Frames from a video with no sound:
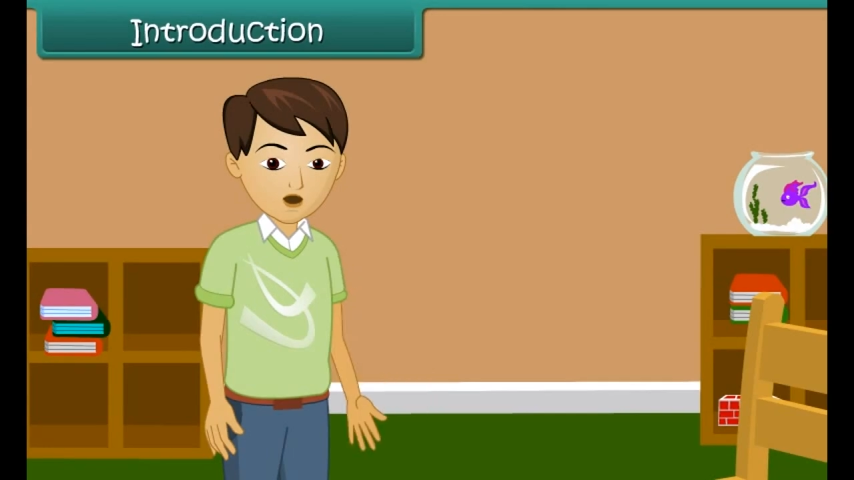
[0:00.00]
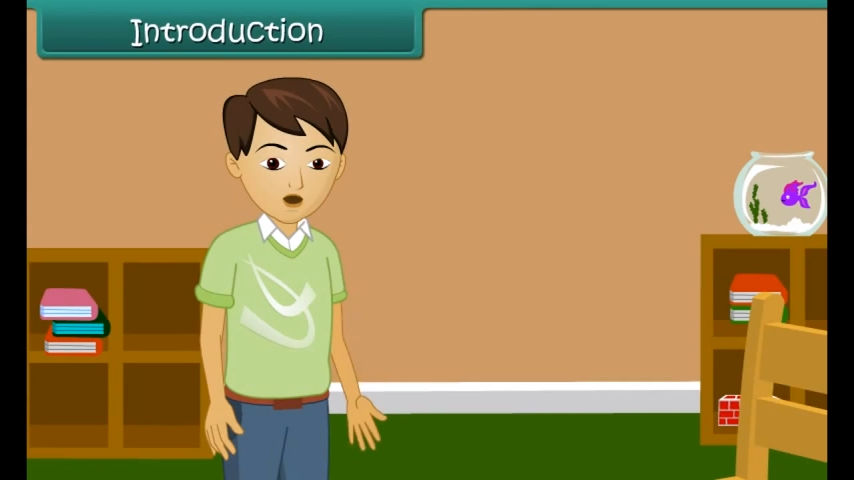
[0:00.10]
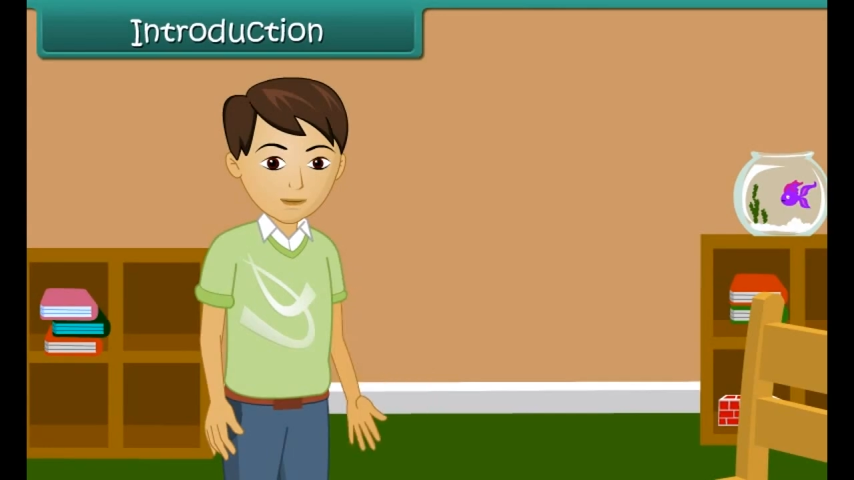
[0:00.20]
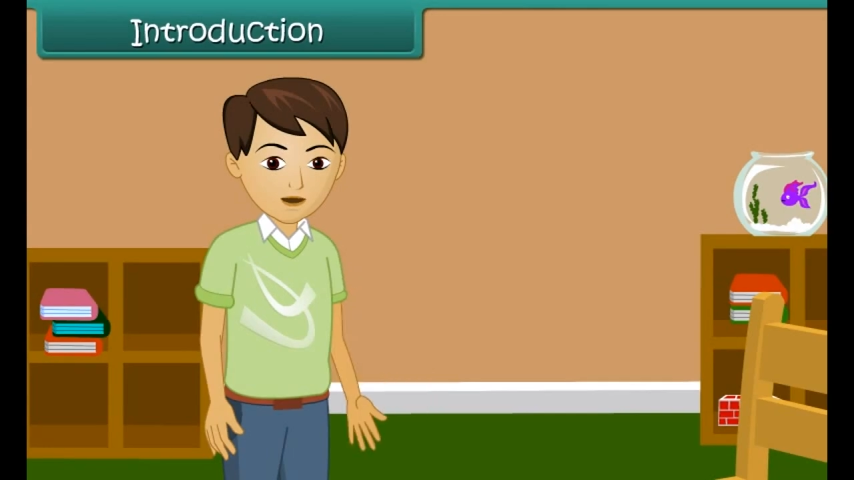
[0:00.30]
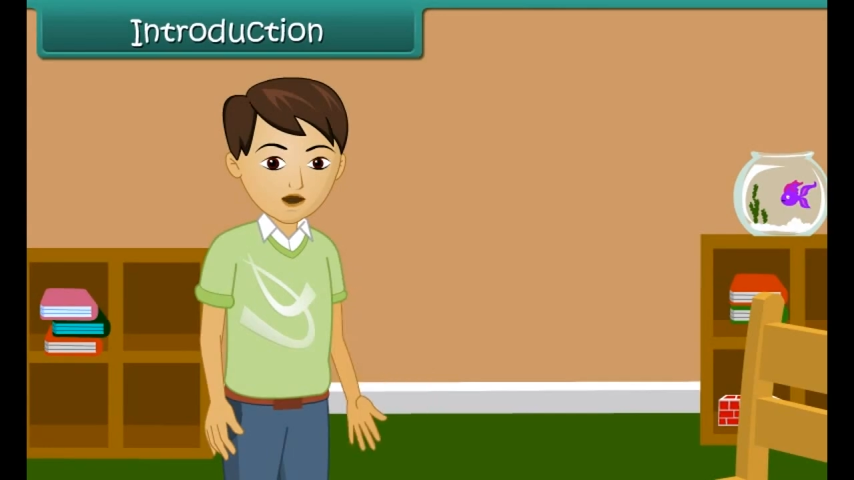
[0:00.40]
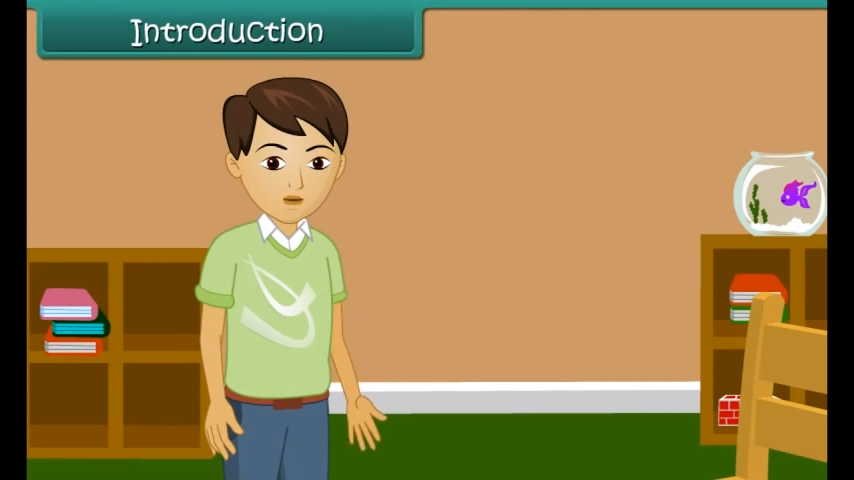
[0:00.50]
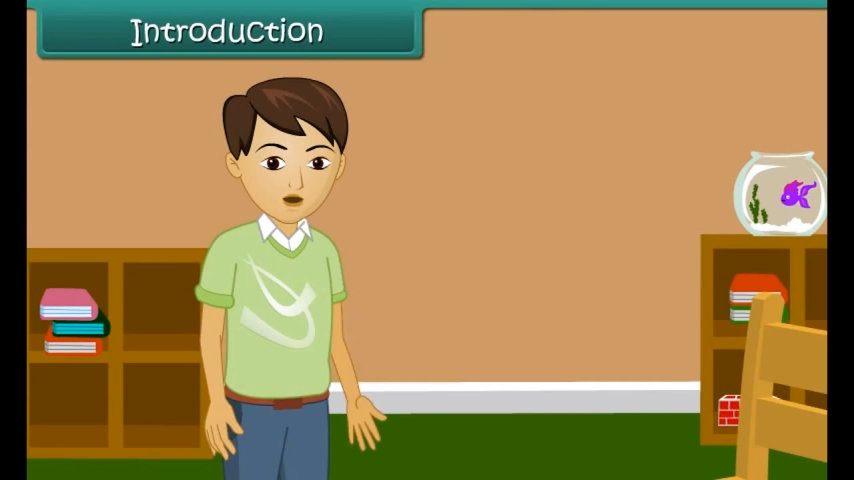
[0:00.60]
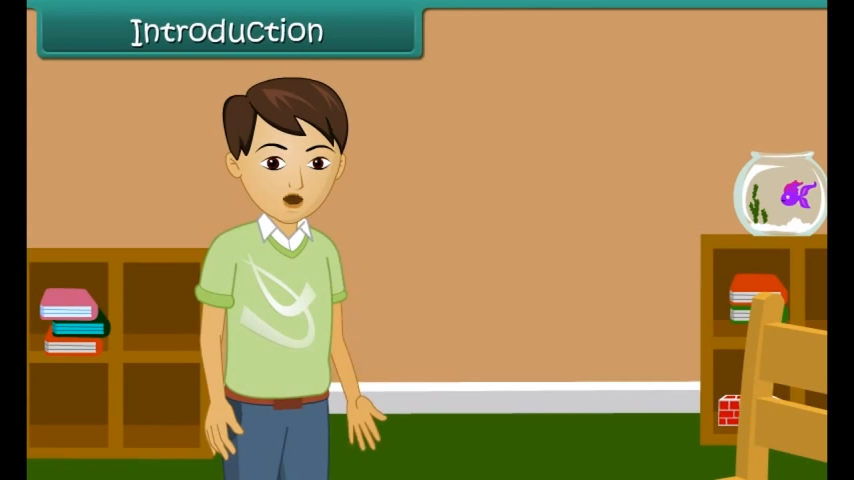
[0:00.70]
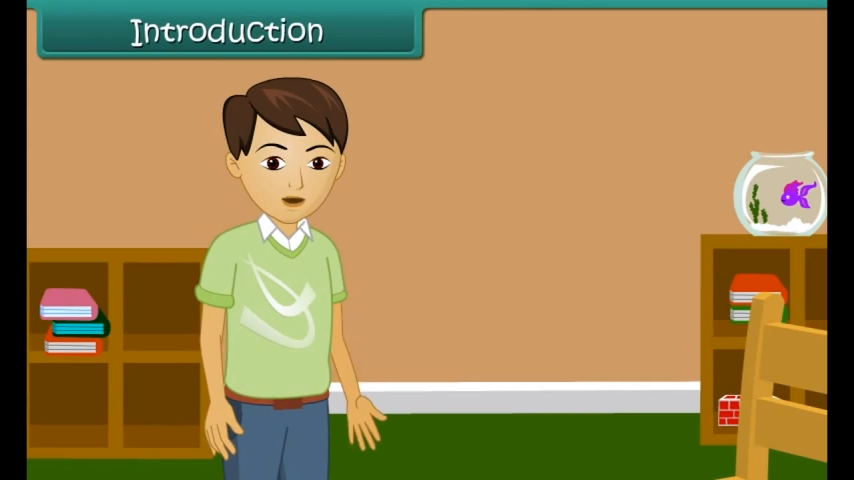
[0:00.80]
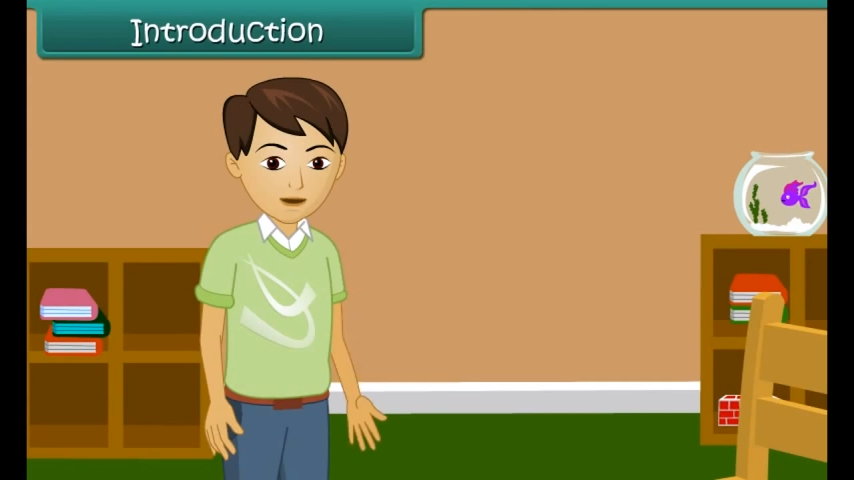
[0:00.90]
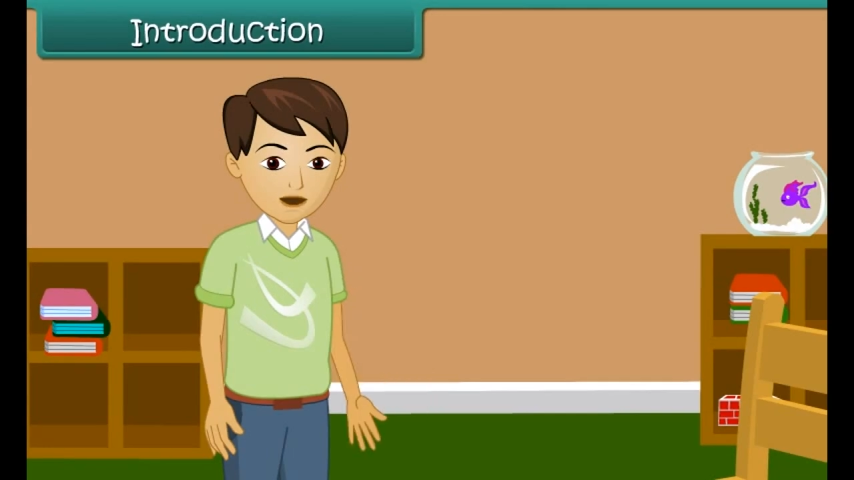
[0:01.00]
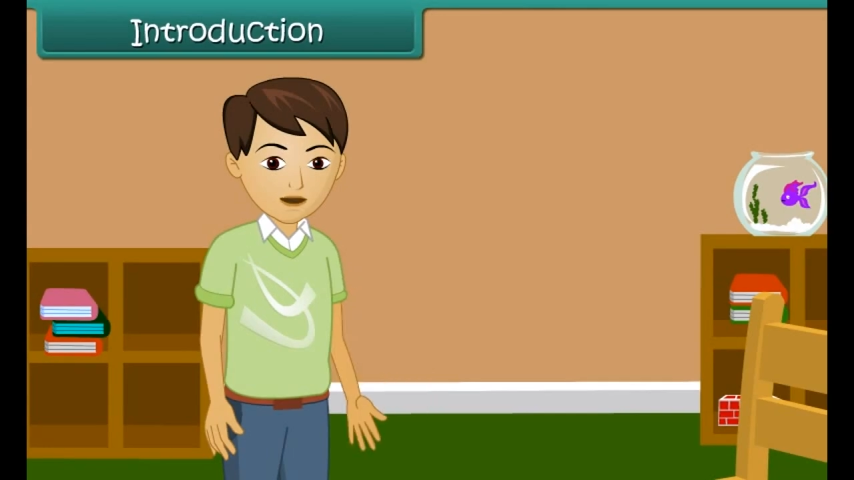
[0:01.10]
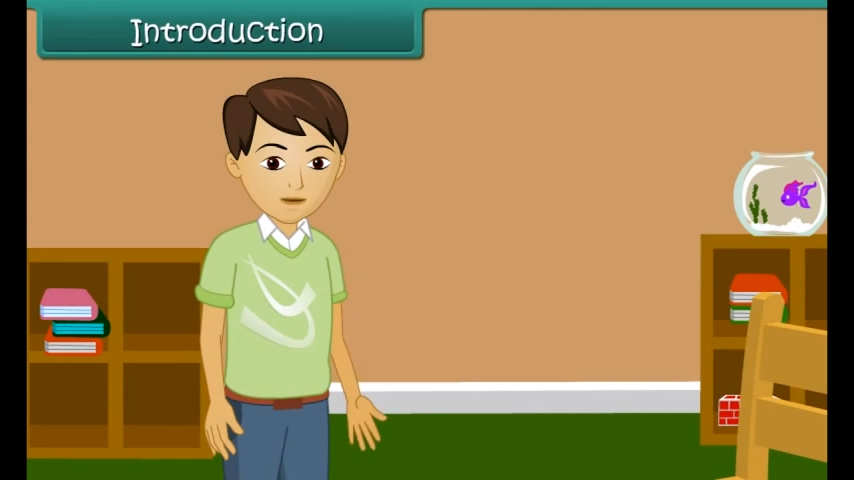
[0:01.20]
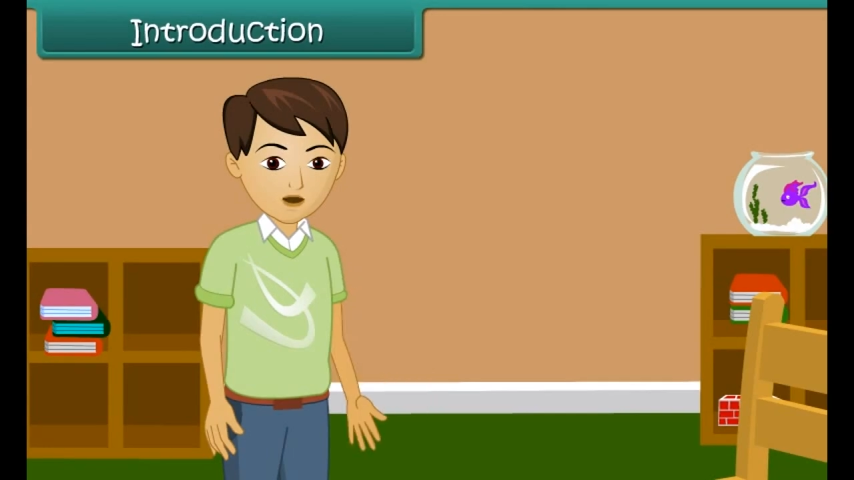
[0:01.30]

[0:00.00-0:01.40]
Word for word: energy for performing